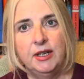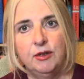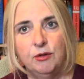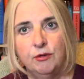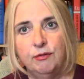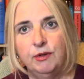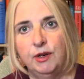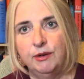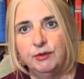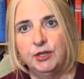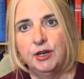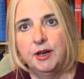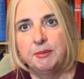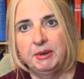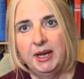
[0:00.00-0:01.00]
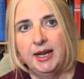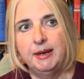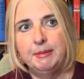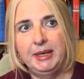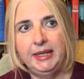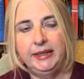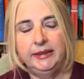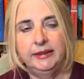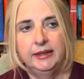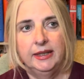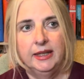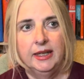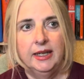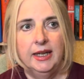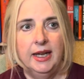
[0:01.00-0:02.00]
an awful lot of time gaming.
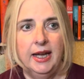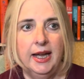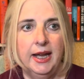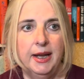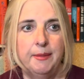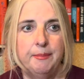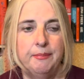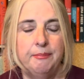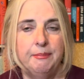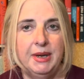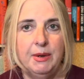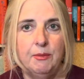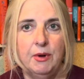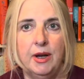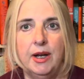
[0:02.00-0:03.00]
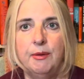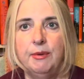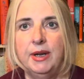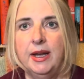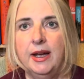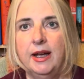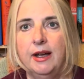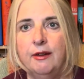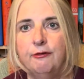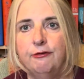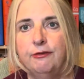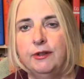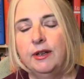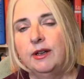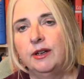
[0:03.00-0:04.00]
Meanwhile, we have
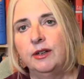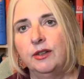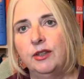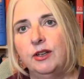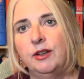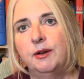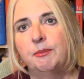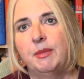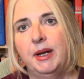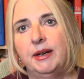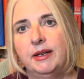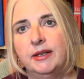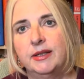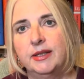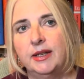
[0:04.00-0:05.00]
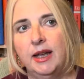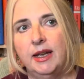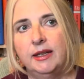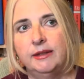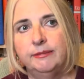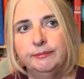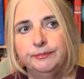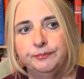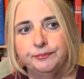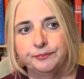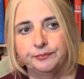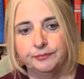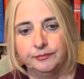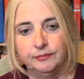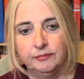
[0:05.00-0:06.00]
another young man, Hassan,
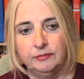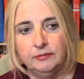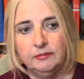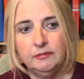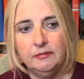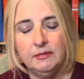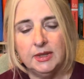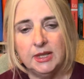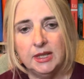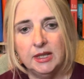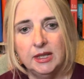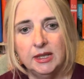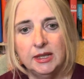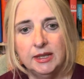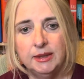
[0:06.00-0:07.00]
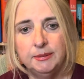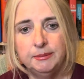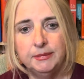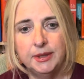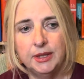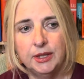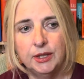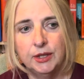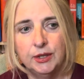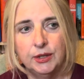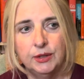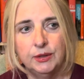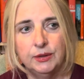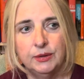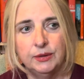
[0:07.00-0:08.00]

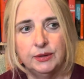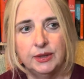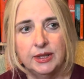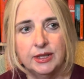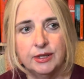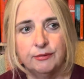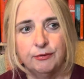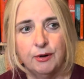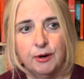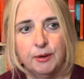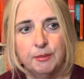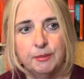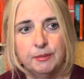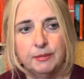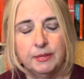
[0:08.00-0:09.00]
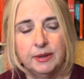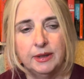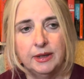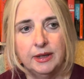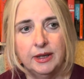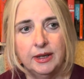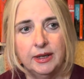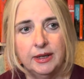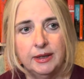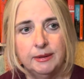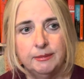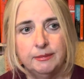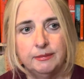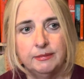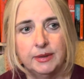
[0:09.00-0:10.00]
who is from
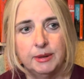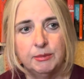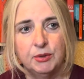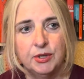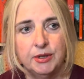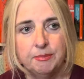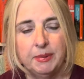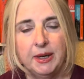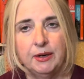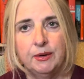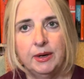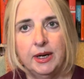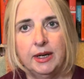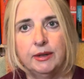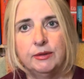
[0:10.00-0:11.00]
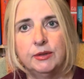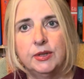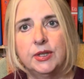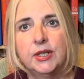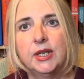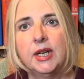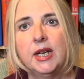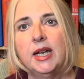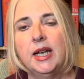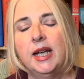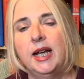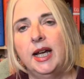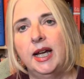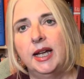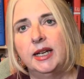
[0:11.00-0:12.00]
a Muslim background.
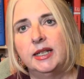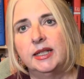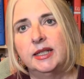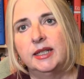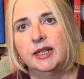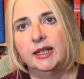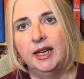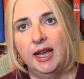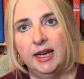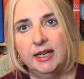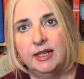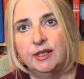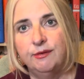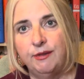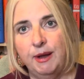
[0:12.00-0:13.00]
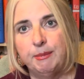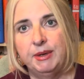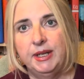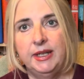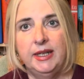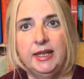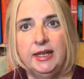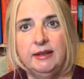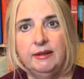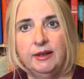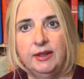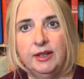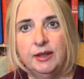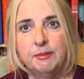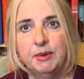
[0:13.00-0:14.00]
And again, his family, I
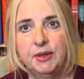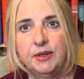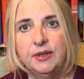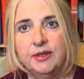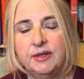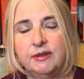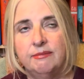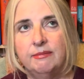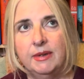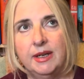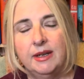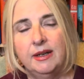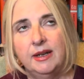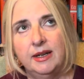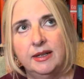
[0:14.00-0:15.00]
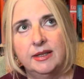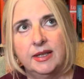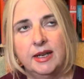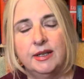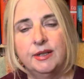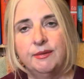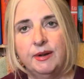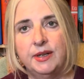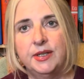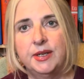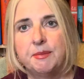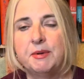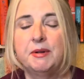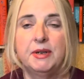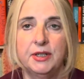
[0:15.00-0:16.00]
think the mothers, in a sense, are very
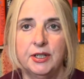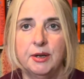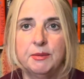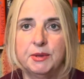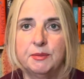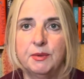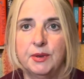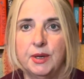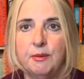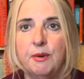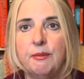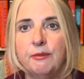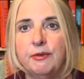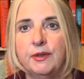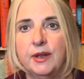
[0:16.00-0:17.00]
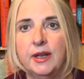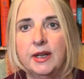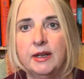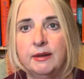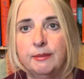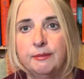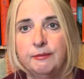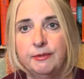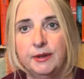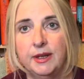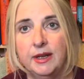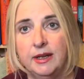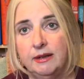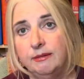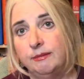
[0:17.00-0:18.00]
similar in terms of what they want for
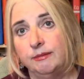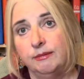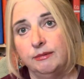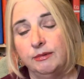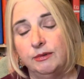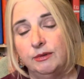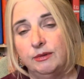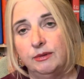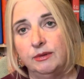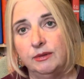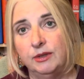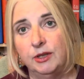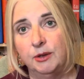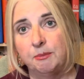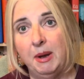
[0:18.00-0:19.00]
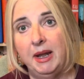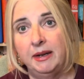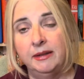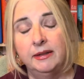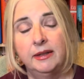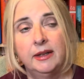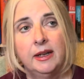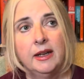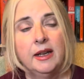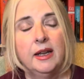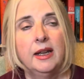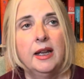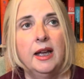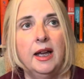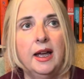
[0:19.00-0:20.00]
their young men.
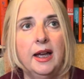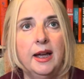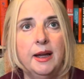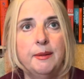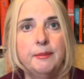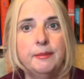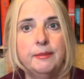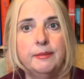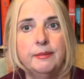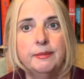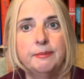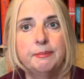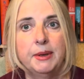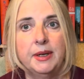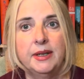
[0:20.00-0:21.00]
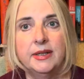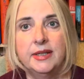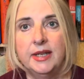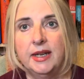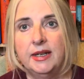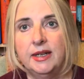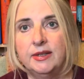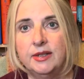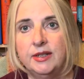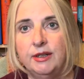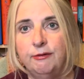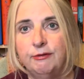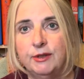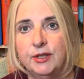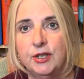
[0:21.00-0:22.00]
But Hassan has a
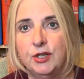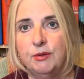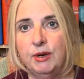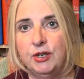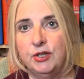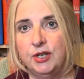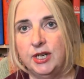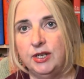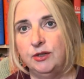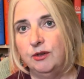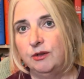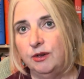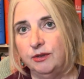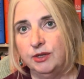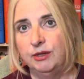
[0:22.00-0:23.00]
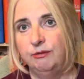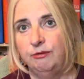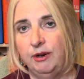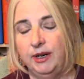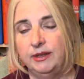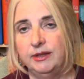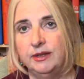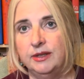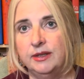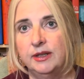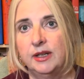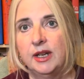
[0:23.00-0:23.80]
different situation. He's got lots of friends,